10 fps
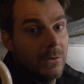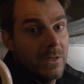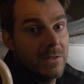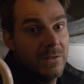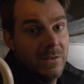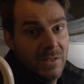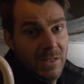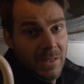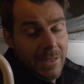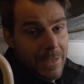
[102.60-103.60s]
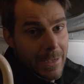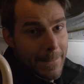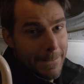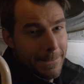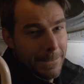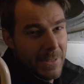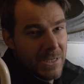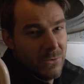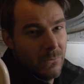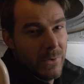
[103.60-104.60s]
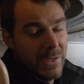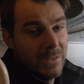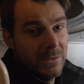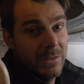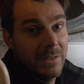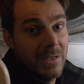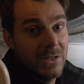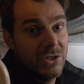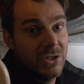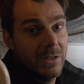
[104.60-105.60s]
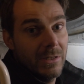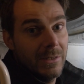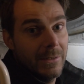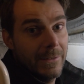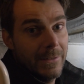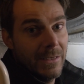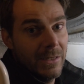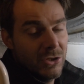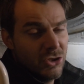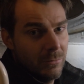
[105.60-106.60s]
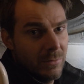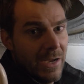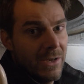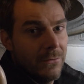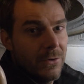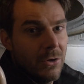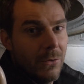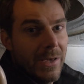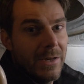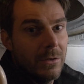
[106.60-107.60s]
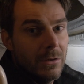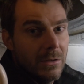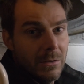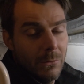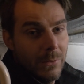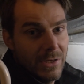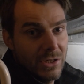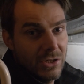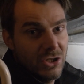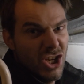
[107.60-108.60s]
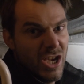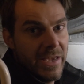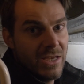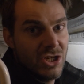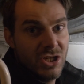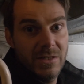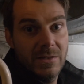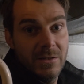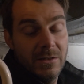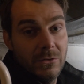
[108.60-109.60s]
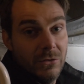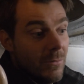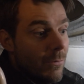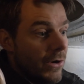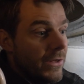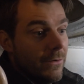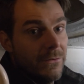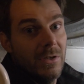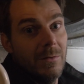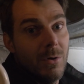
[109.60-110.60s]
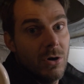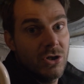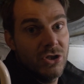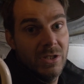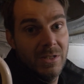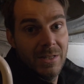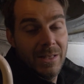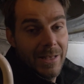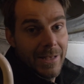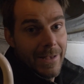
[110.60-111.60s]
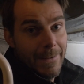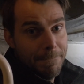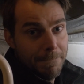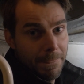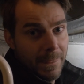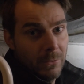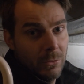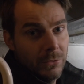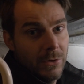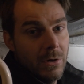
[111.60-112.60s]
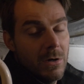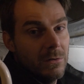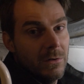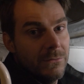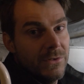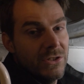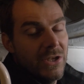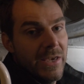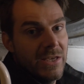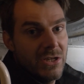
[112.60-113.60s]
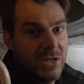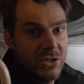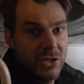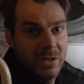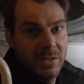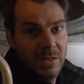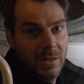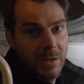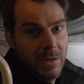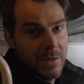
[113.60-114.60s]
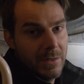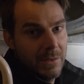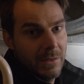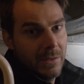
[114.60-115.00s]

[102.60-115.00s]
on it. This wheel is in some kind of cradle, which is hinged to the body of the box. On all of these hinges are